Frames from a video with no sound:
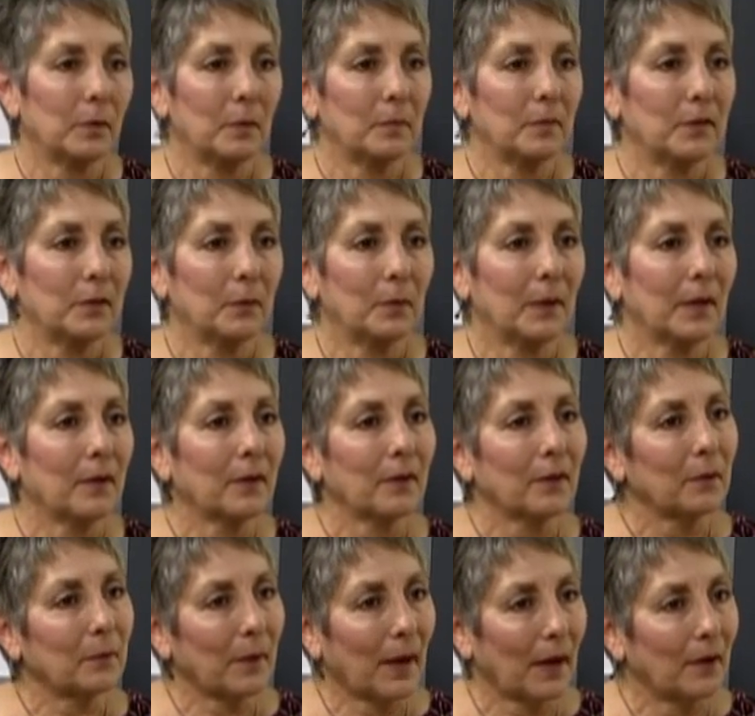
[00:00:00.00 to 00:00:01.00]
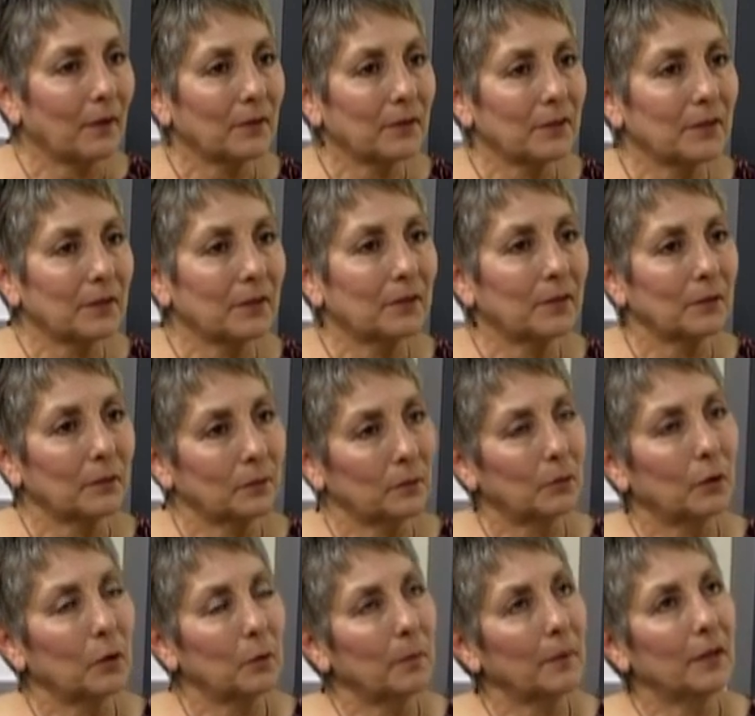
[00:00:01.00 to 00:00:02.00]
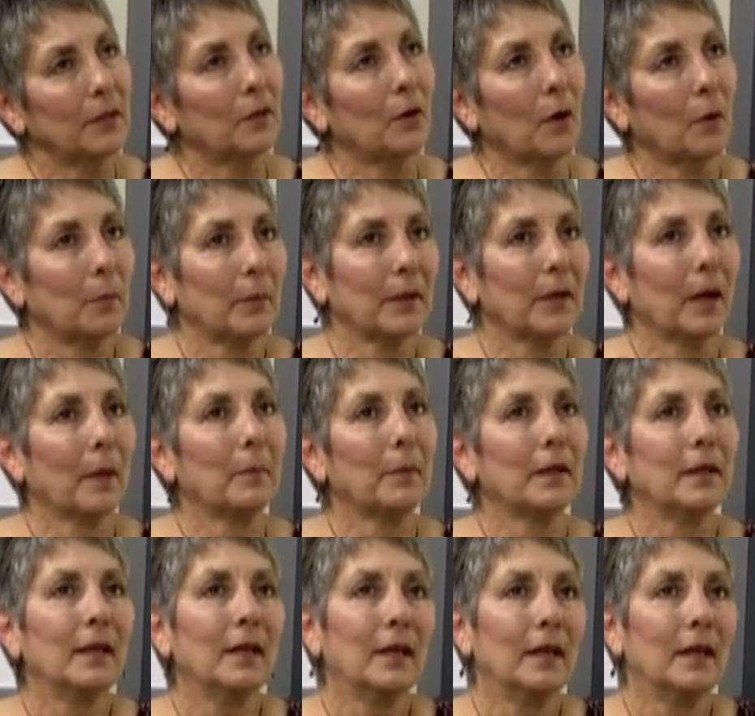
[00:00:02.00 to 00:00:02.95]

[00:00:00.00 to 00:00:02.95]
to wiggle around or room you open up and